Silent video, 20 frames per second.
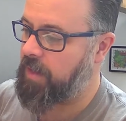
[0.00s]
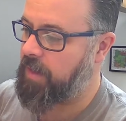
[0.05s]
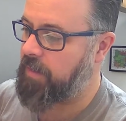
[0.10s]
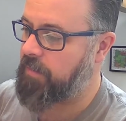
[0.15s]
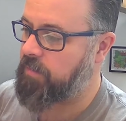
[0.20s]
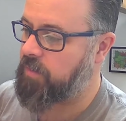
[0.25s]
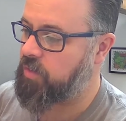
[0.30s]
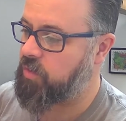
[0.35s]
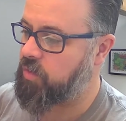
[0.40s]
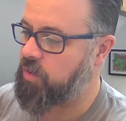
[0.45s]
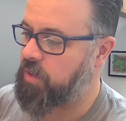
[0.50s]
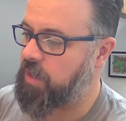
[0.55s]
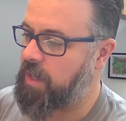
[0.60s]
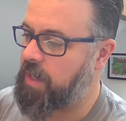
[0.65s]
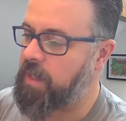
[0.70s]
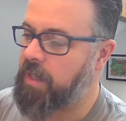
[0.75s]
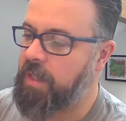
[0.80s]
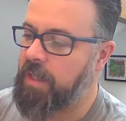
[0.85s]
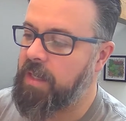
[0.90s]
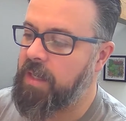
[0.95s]
such
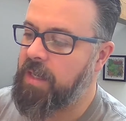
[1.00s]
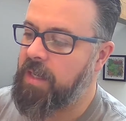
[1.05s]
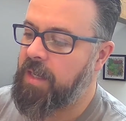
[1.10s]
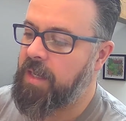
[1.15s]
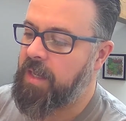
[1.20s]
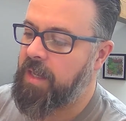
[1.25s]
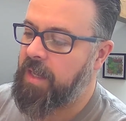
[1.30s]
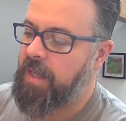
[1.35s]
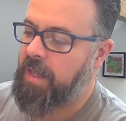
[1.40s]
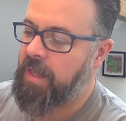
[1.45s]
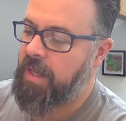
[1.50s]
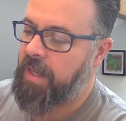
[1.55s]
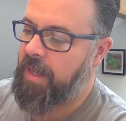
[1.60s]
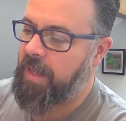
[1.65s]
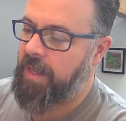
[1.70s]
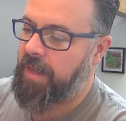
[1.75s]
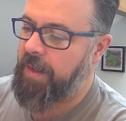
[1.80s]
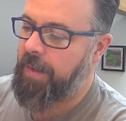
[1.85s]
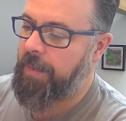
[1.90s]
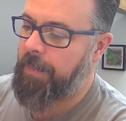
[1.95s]
like.
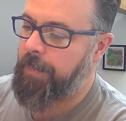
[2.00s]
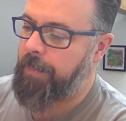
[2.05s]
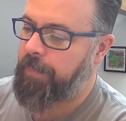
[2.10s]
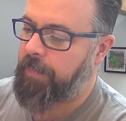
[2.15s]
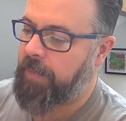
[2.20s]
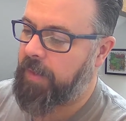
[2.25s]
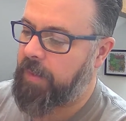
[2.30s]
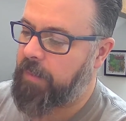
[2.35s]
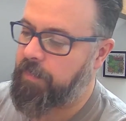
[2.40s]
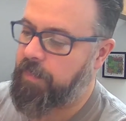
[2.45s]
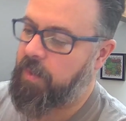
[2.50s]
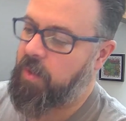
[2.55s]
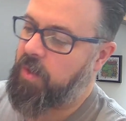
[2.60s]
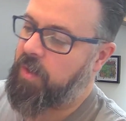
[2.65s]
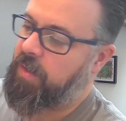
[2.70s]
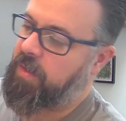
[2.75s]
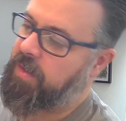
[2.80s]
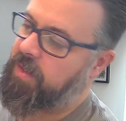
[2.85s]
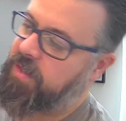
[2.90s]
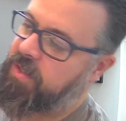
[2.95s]

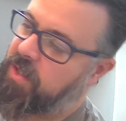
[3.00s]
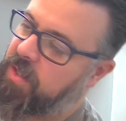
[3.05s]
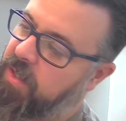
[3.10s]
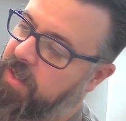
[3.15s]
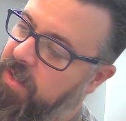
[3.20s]
But there's a